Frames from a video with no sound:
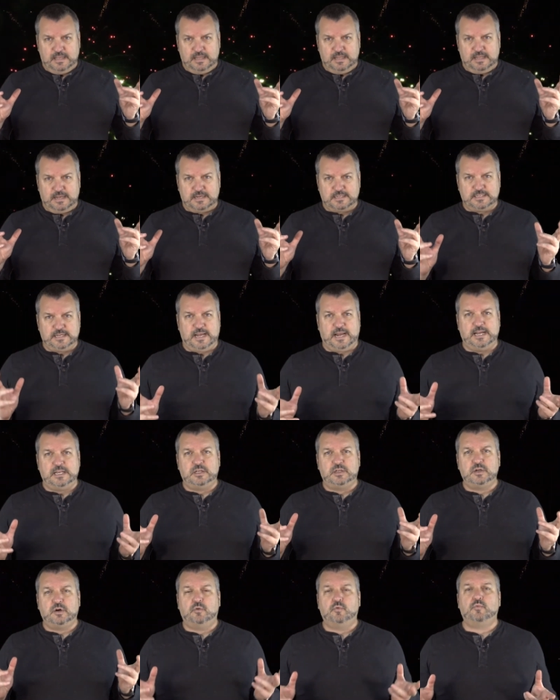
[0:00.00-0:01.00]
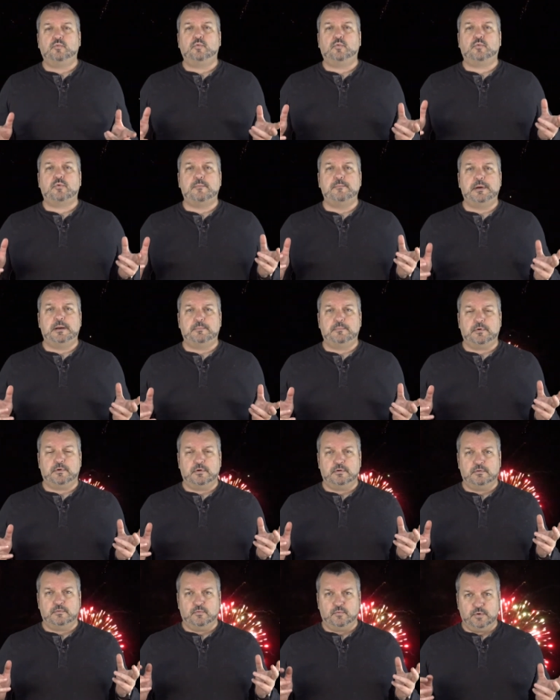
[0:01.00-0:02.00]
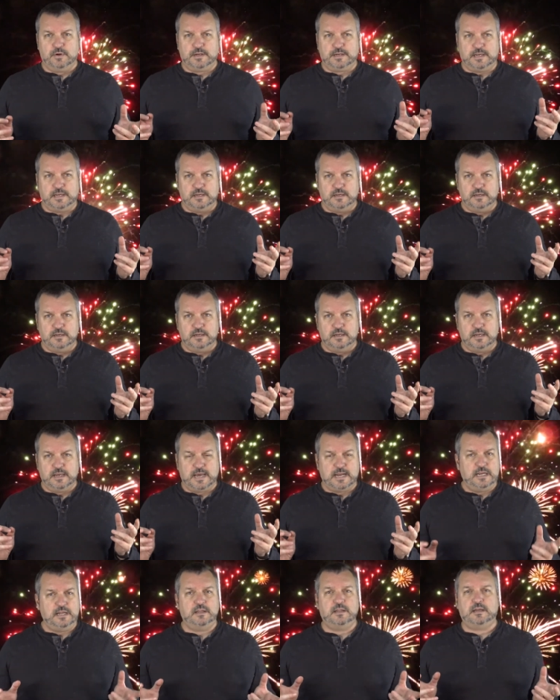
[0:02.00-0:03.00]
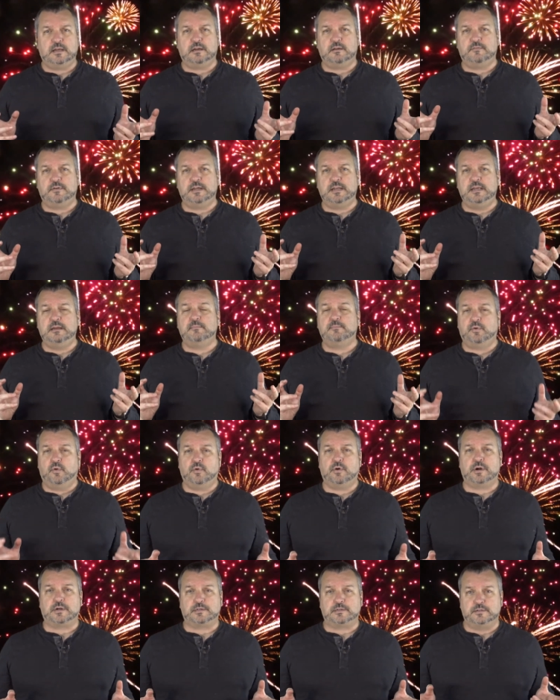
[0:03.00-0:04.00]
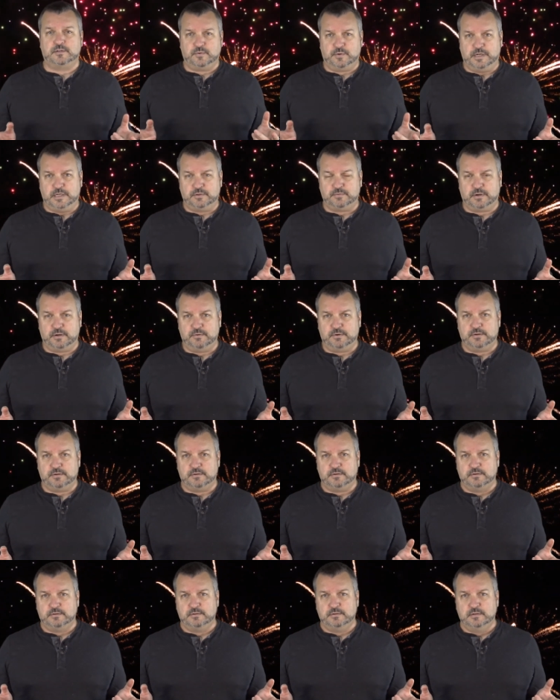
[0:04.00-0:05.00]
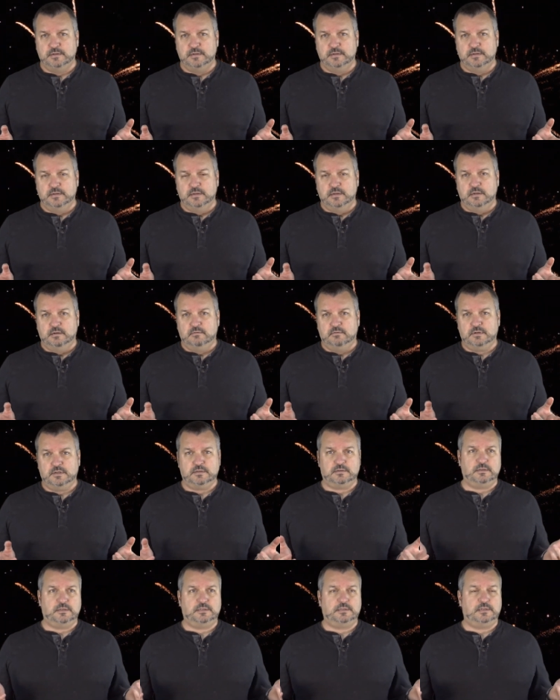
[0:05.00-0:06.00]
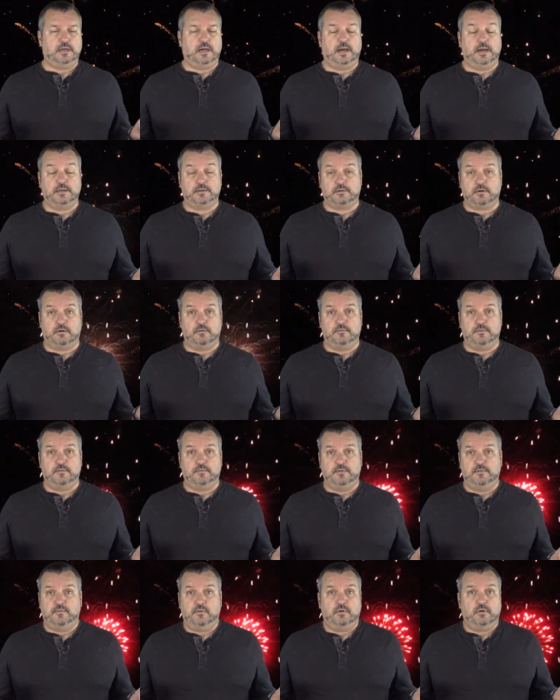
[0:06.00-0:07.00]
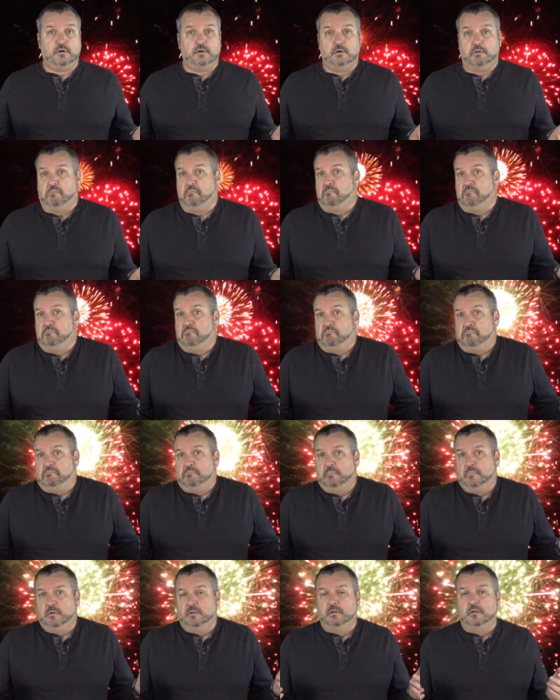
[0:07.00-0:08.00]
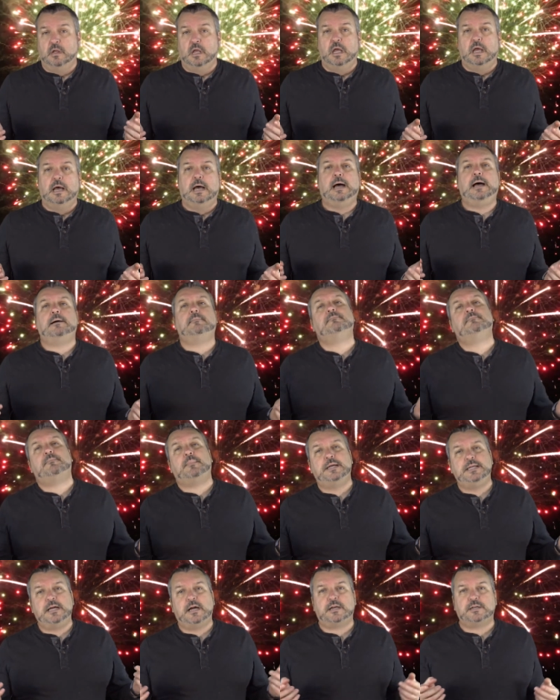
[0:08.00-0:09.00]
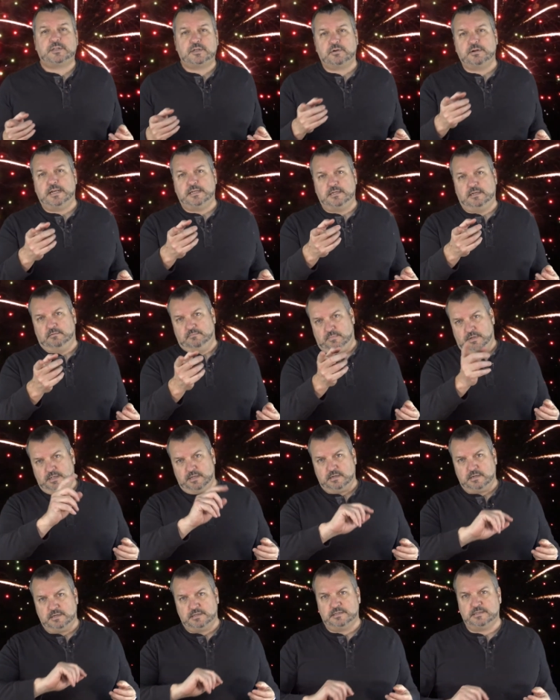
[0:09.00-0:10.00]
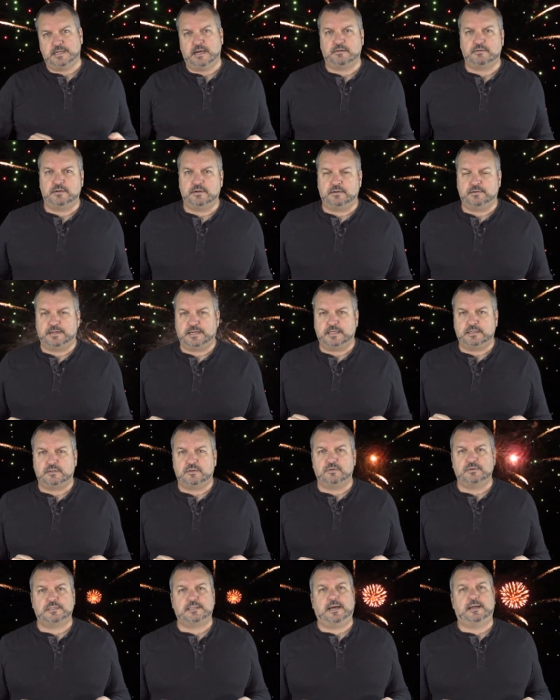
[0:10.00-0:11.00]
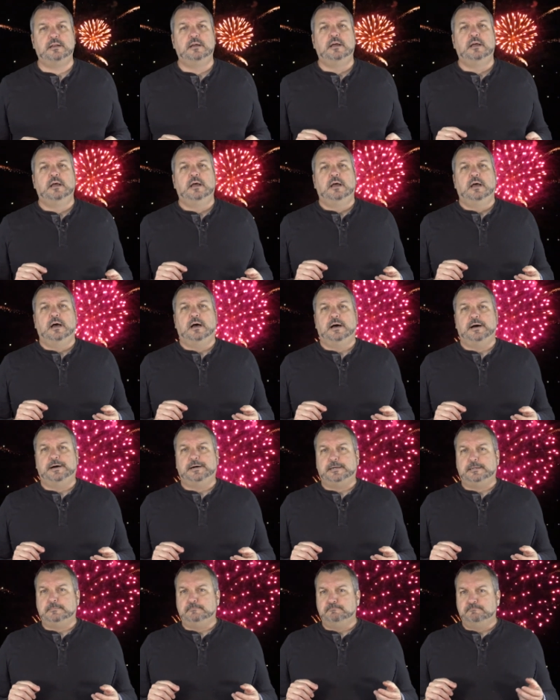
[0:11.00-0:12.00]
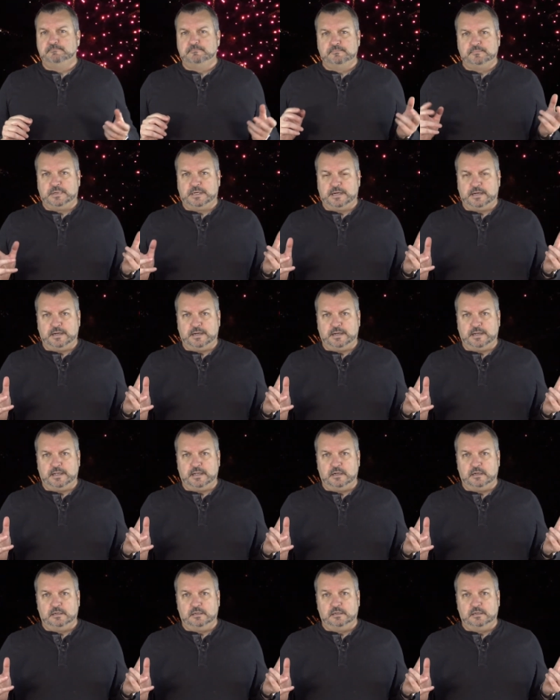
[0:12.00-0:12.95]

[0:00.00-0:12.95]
like I say, I don't remember really anything of any import in 2021. Well, let's see, I turned 54. Uh, my youngest turned 18. My youngest is now an adult. I guess there is that. Um, my